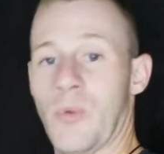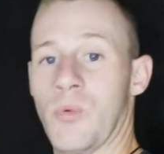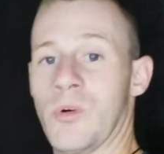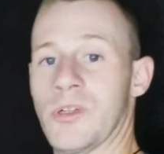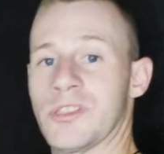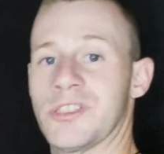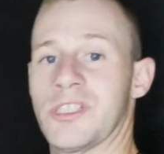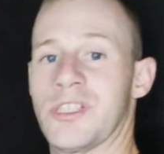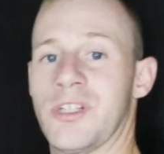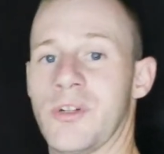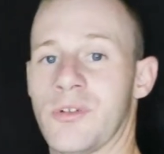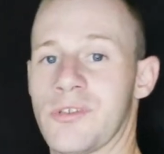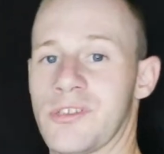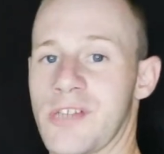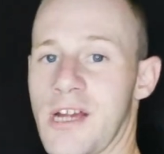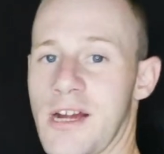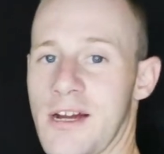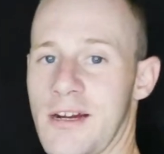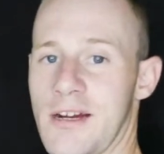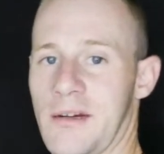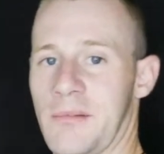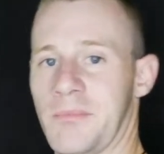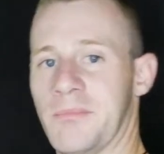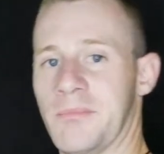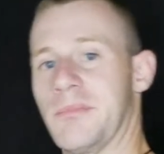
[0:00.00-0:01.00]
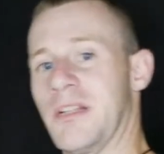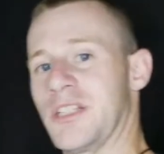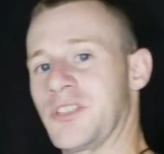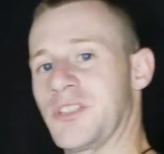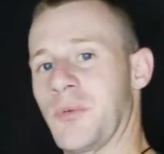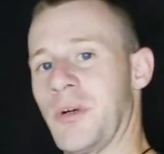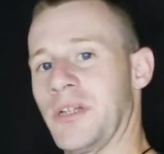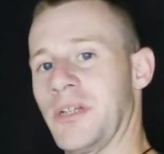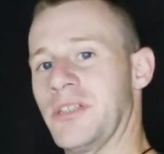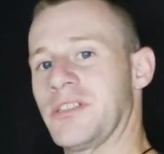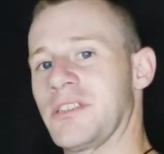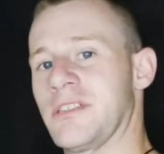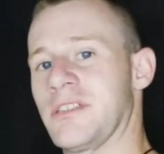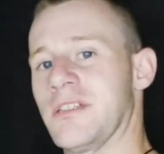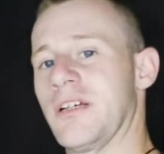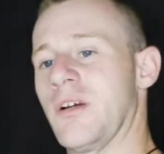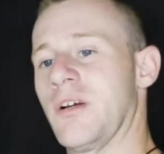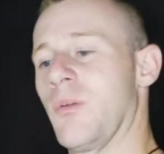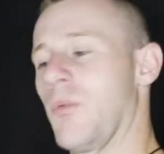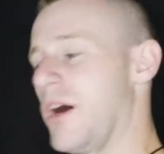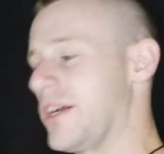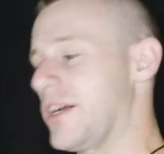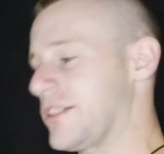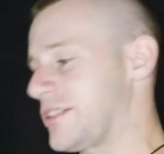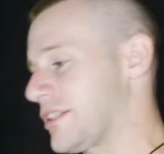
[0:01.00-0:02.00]
wasn't your time. That's why you're still here
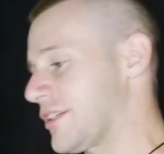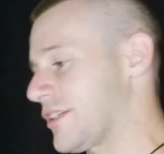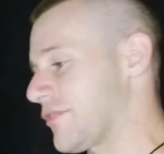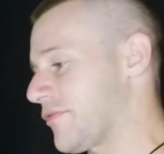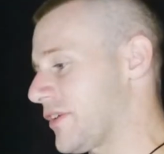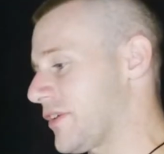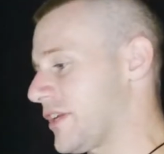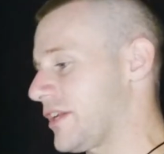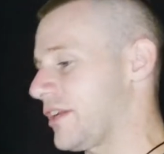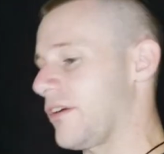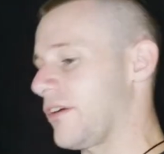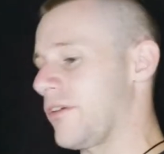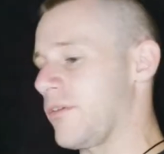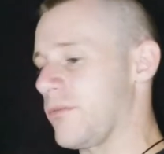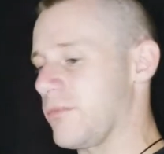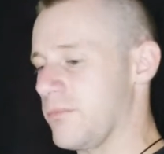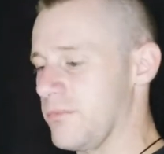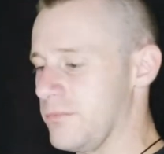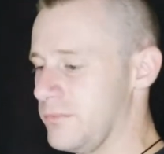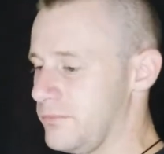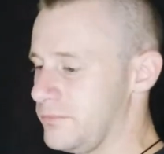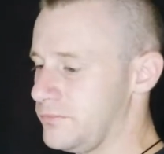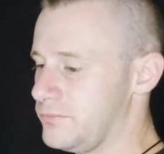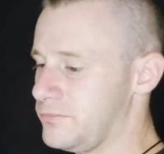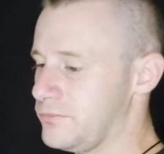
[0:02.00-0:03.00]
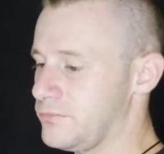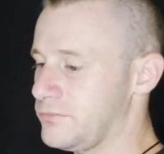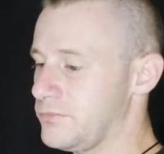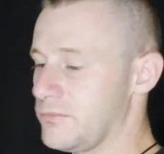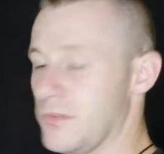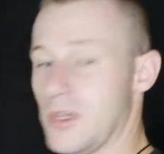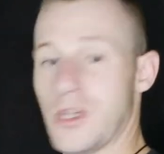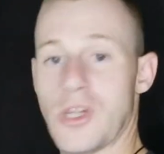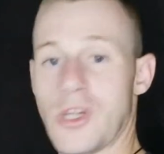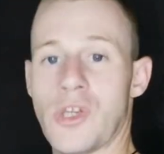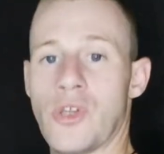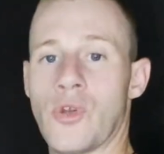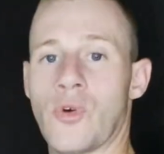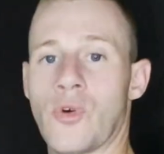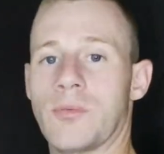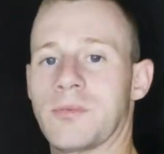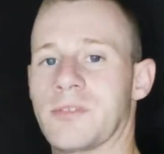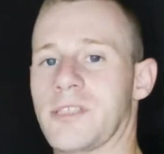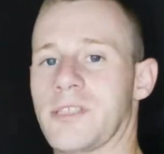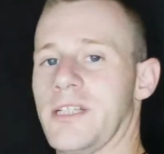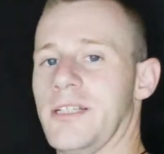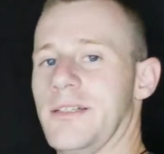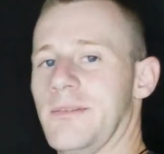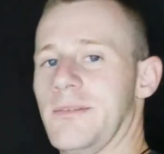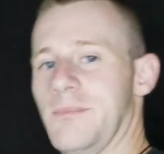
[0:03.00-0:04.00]
watching this video. You know what I'm
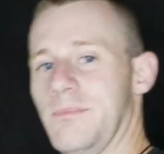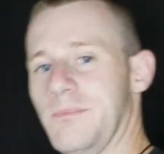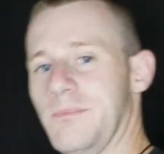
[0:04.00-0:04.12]
saying?